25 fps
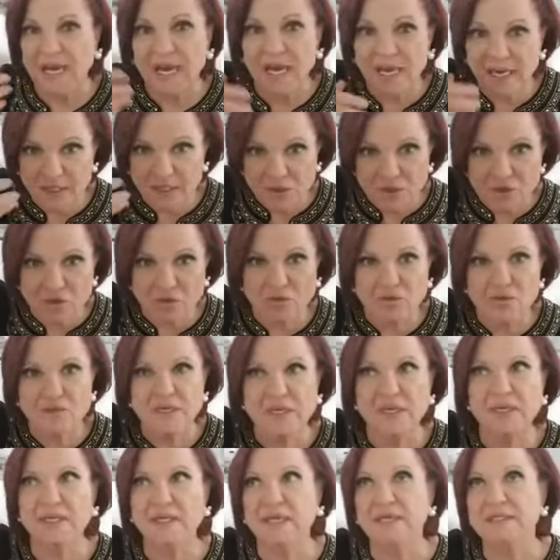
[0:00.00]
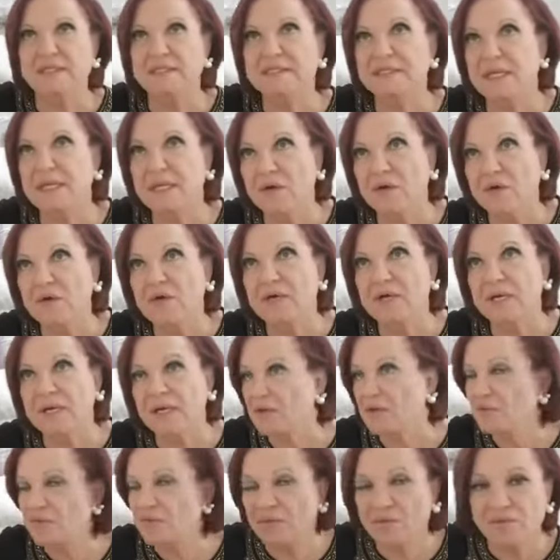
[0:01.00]
I look and I say, okay,
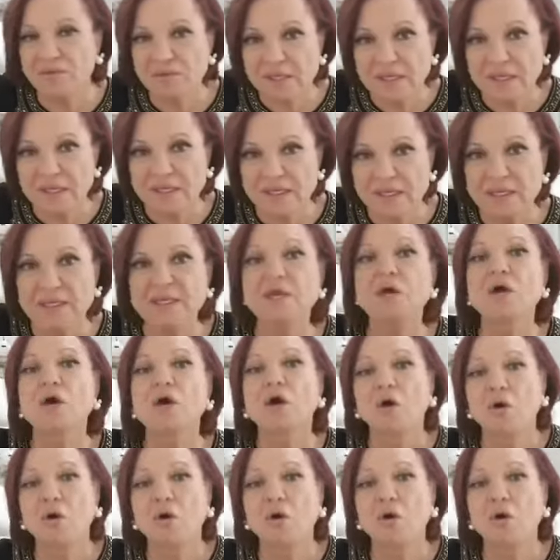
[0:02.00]
you don't need it,